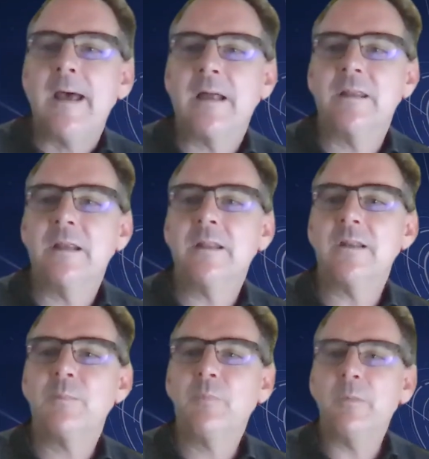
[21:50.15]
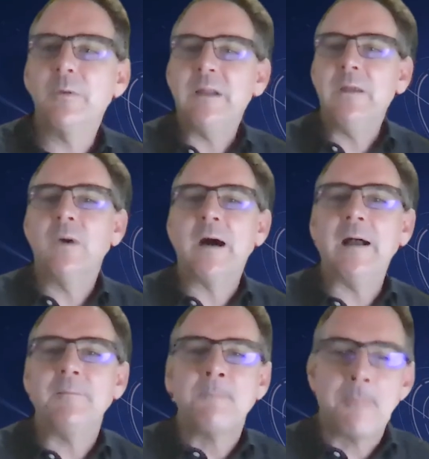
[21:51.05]
I think that's probably
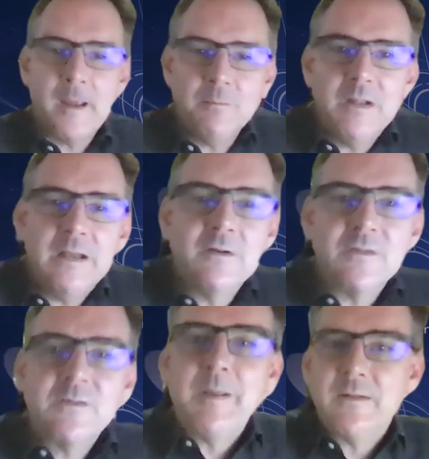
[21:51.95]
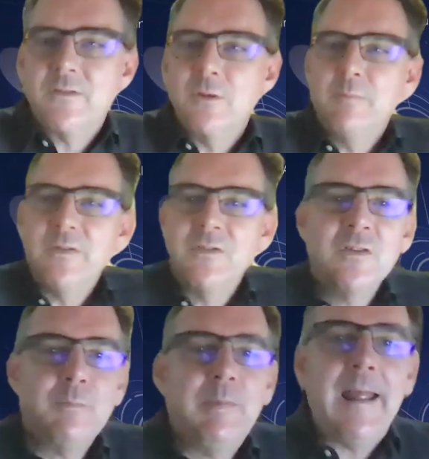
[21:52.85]
why, in many respects, the
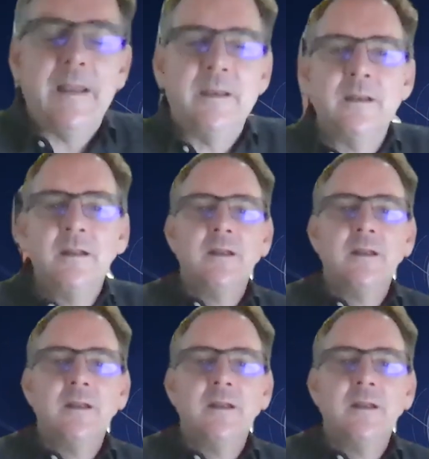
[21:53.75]
business plan